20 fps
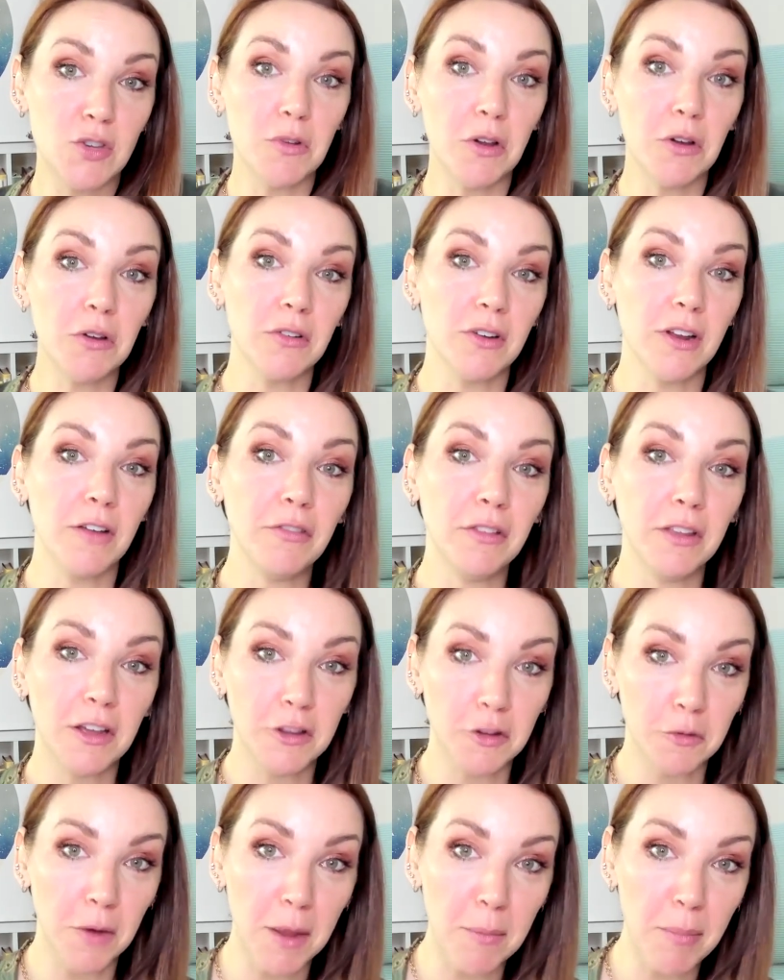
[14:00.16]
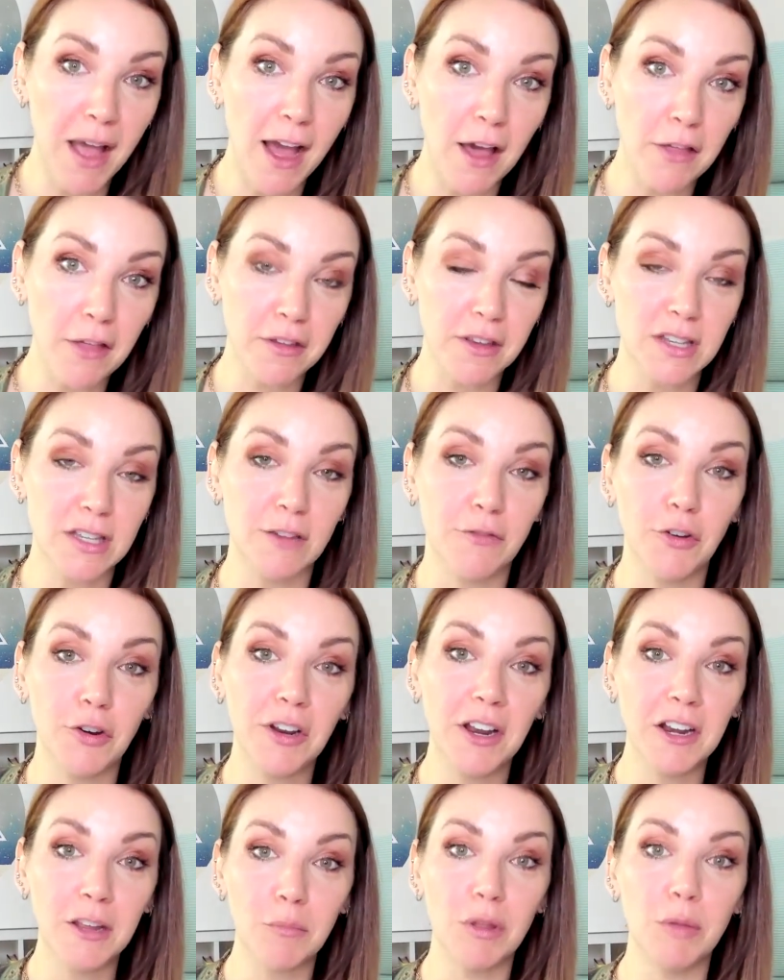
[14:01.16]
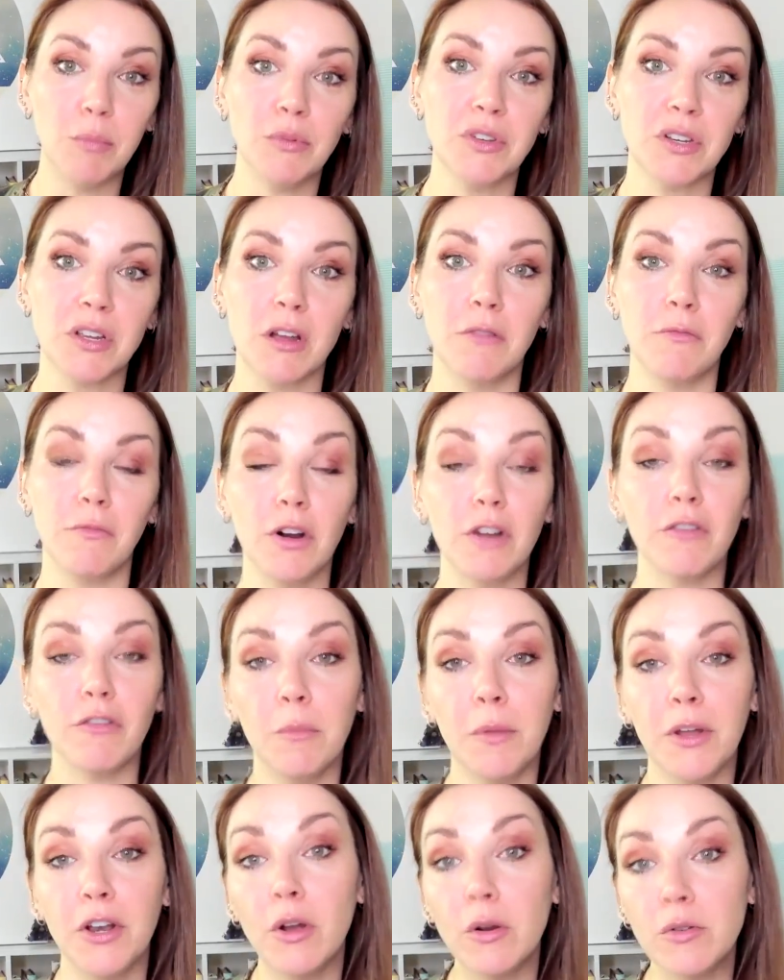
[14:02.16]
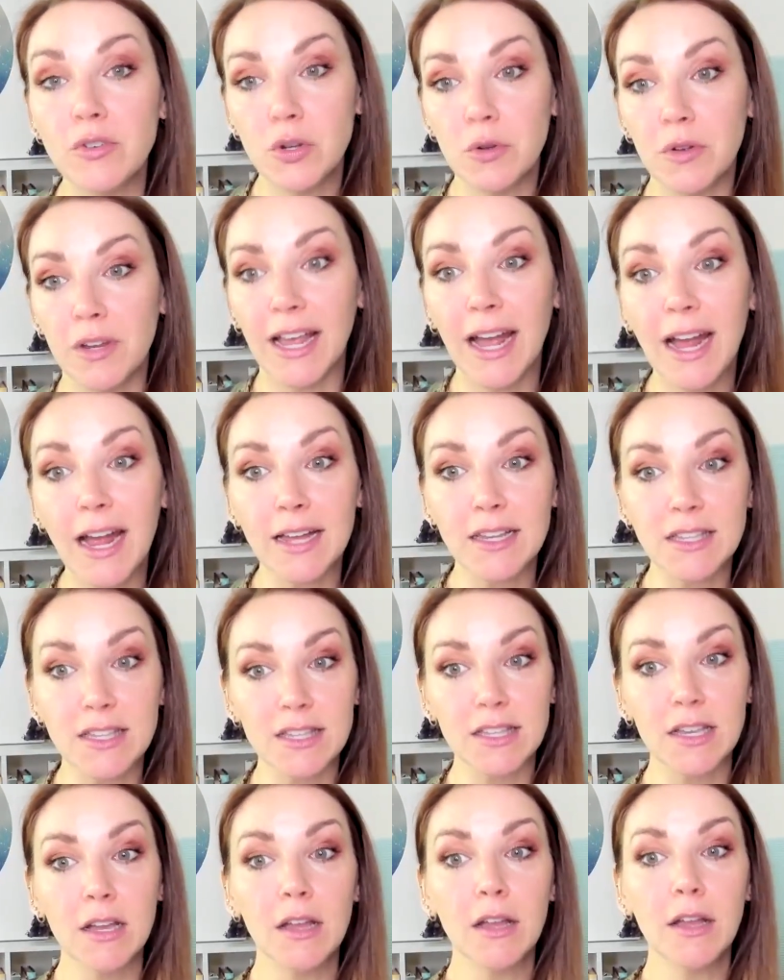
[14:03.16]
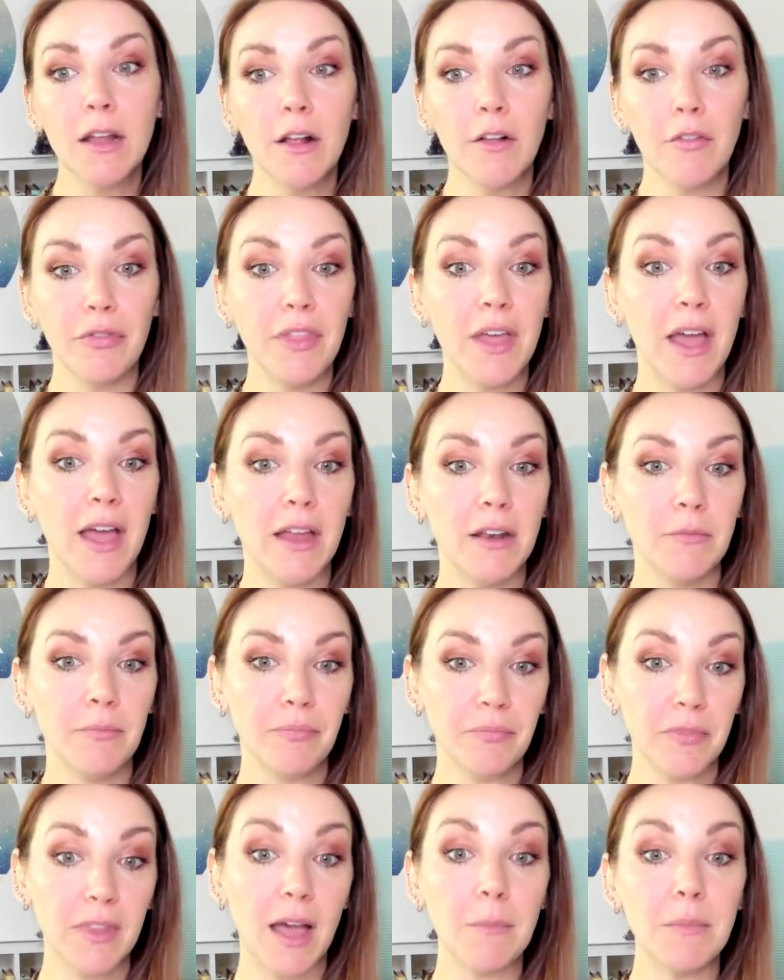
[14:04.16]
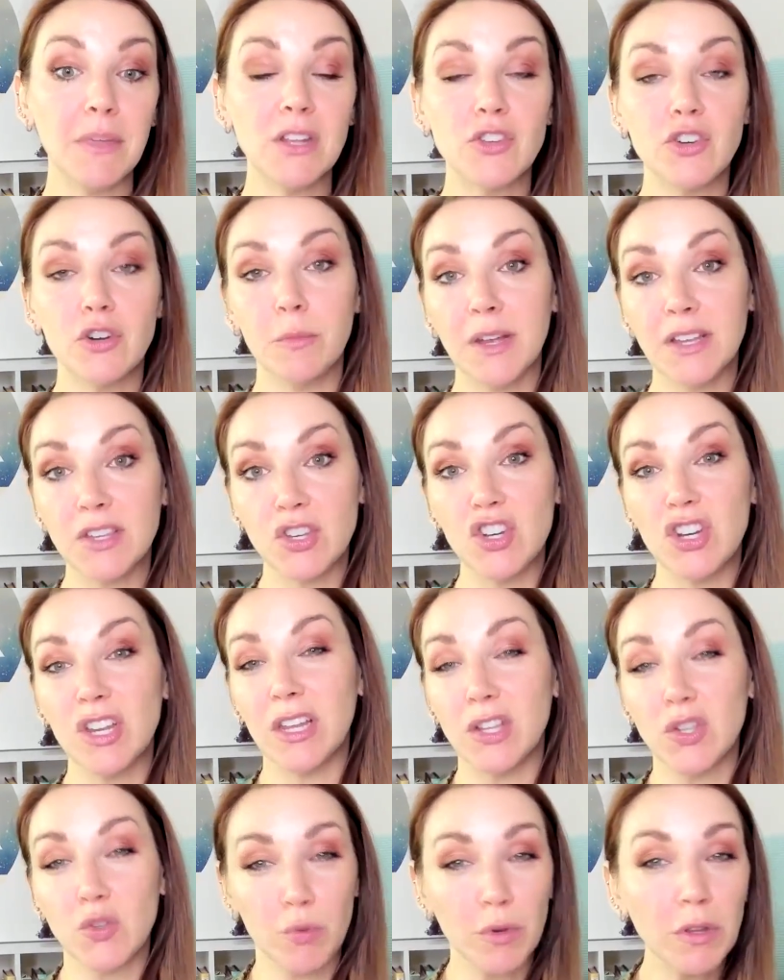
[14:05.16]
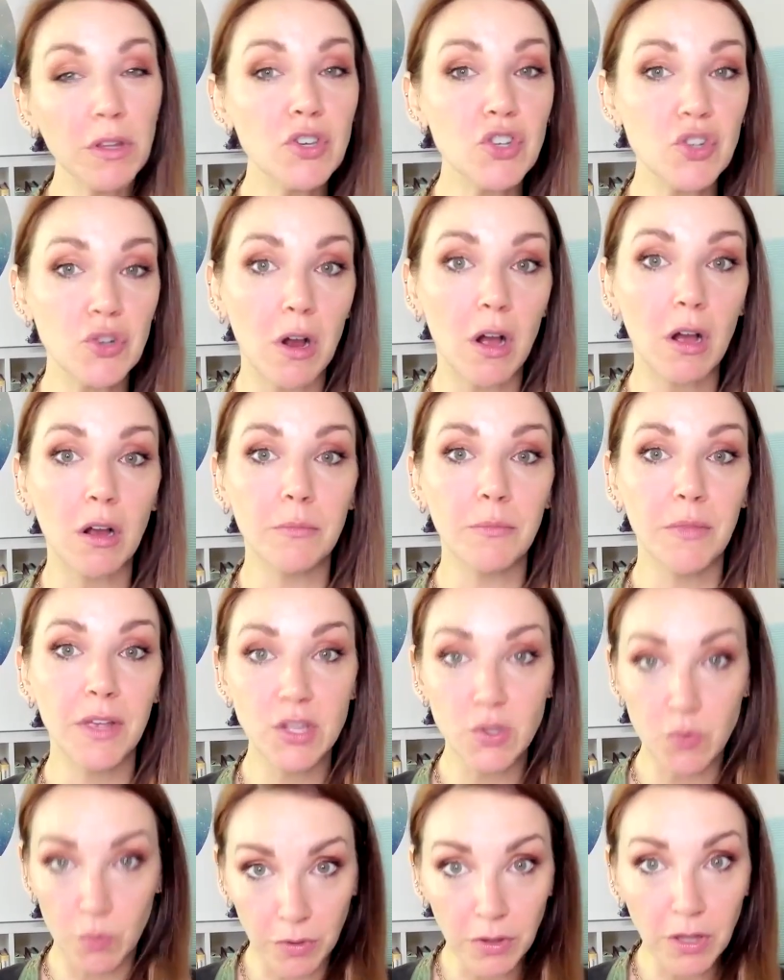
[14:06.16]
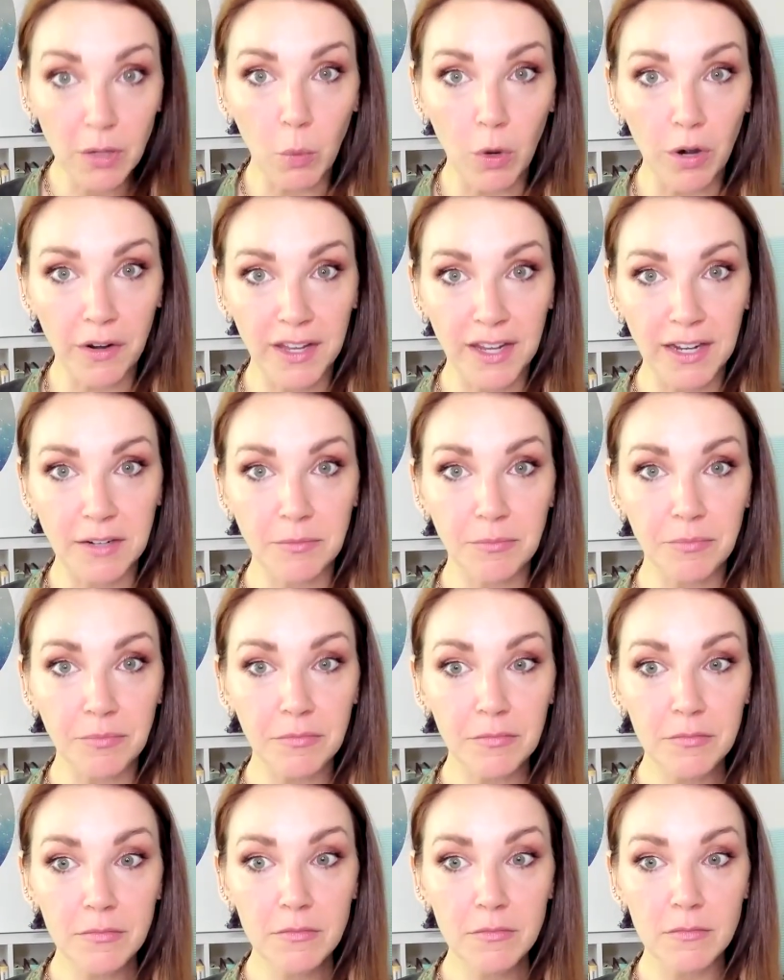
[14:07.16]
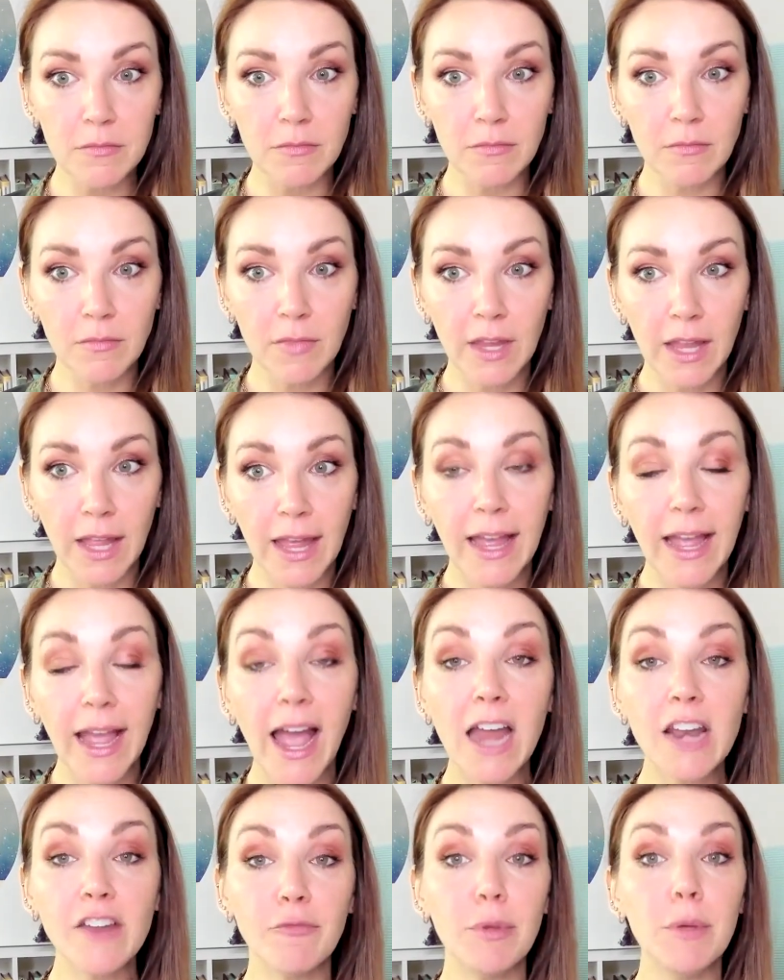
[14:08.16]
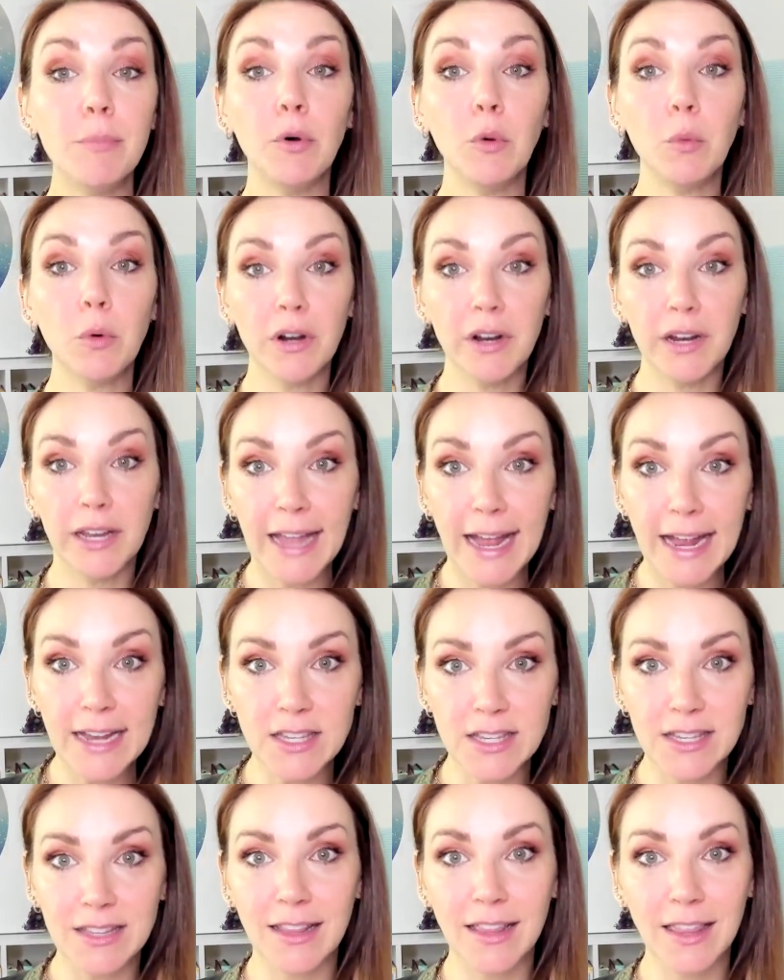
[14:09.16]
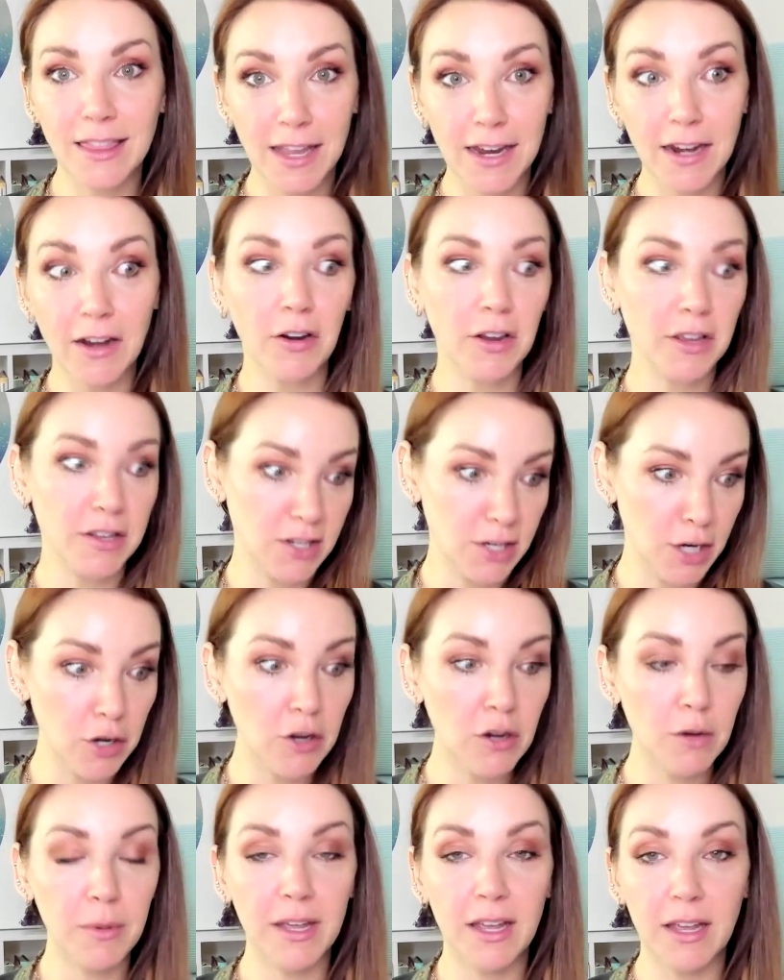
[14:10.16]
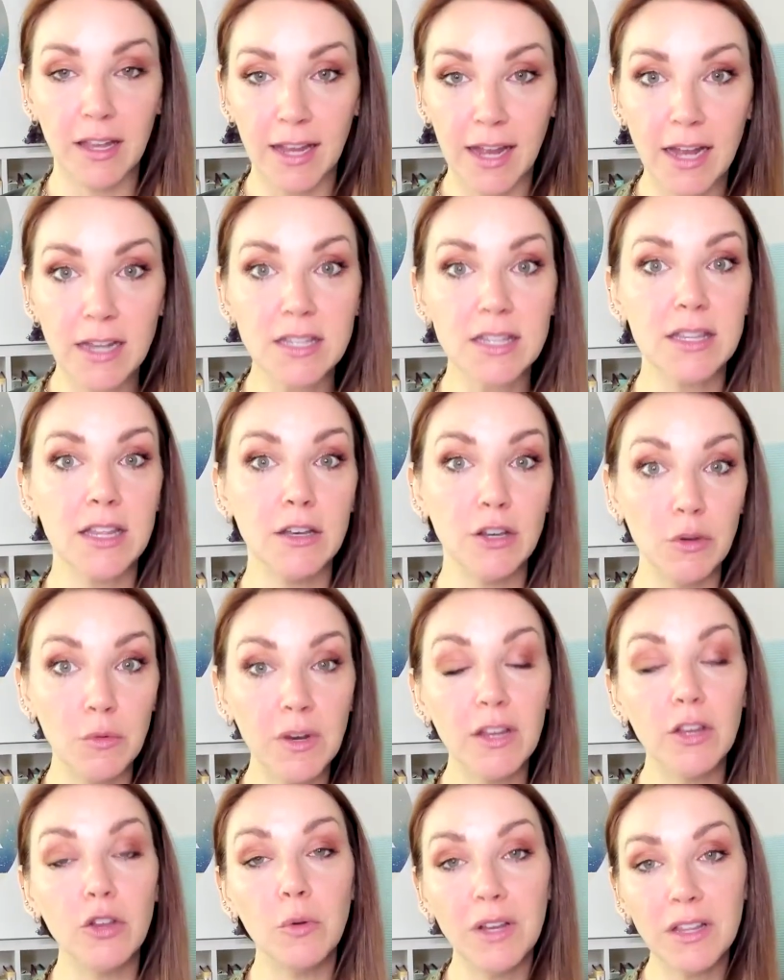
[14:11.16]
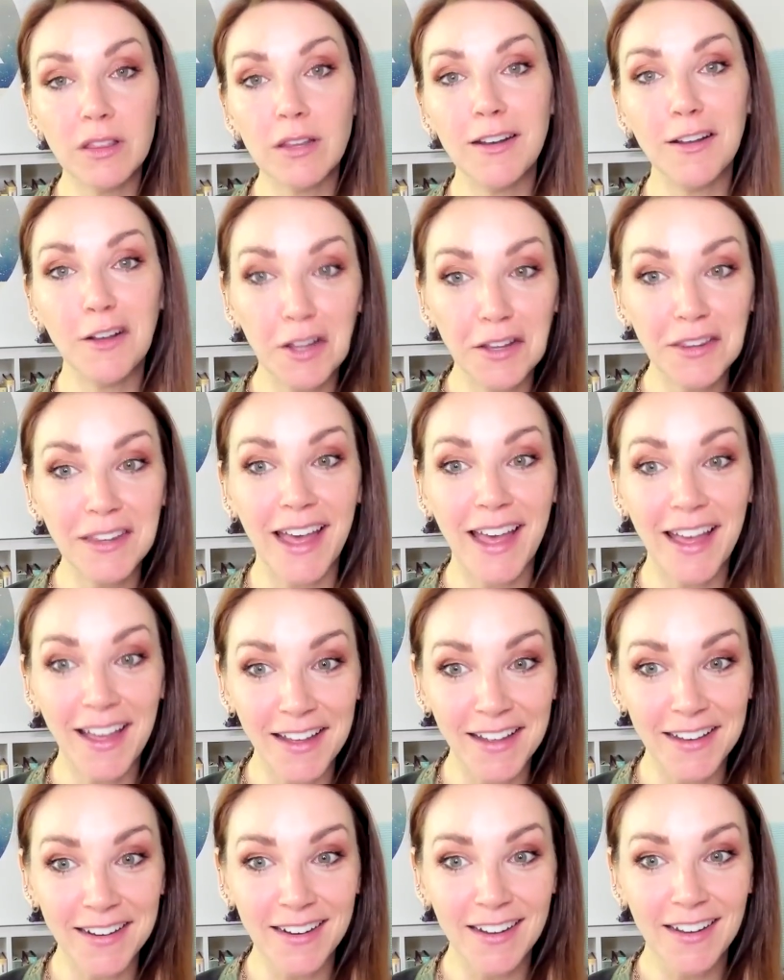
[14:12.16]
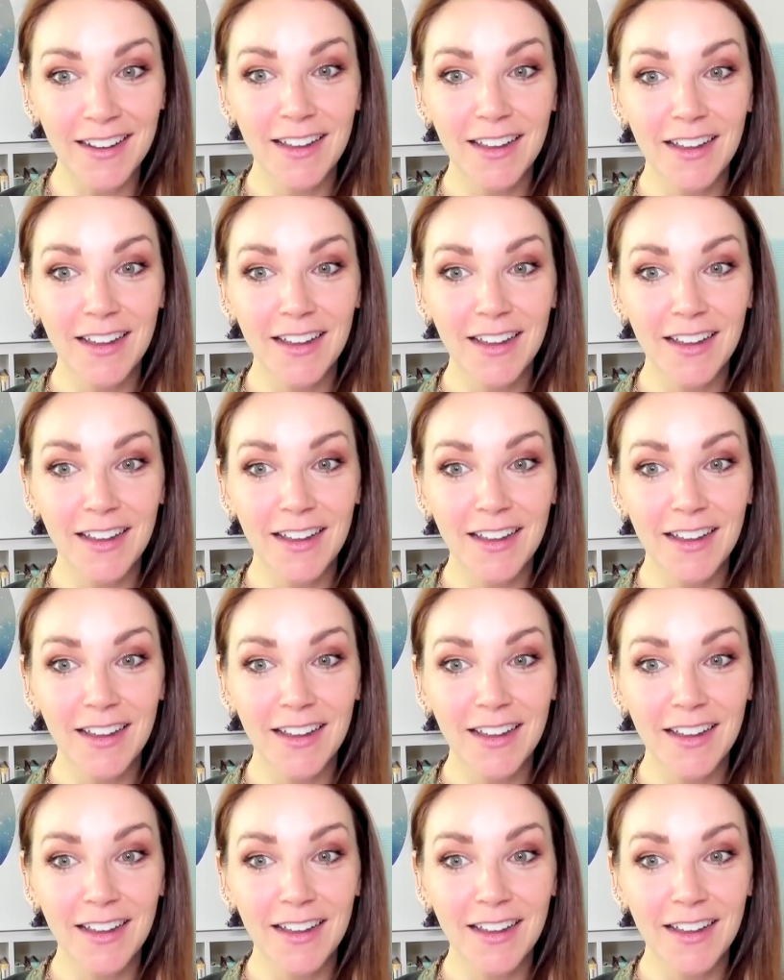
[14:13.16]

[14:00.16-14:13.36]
you know you're definitely on the right path. Because if you're getting people to convert from a no to a yes, then that means your messaging is really strong. It's really working. And if people were a yes and then they are, continue to be a yes, then you you hit the nail on the head.